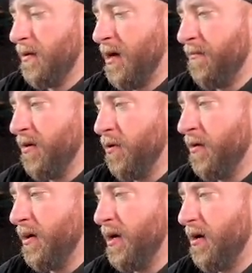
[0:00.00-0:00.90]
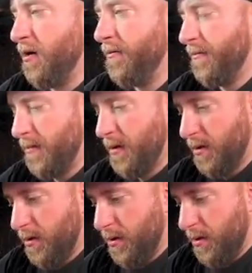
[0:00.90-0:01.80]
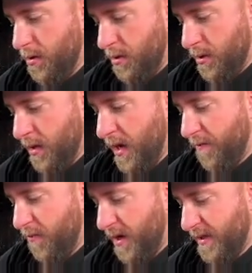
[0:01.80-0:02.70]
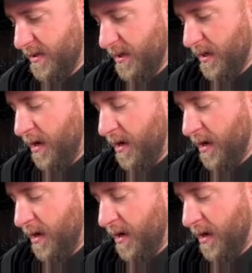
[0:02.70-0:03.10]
Keep going here. Cam Rising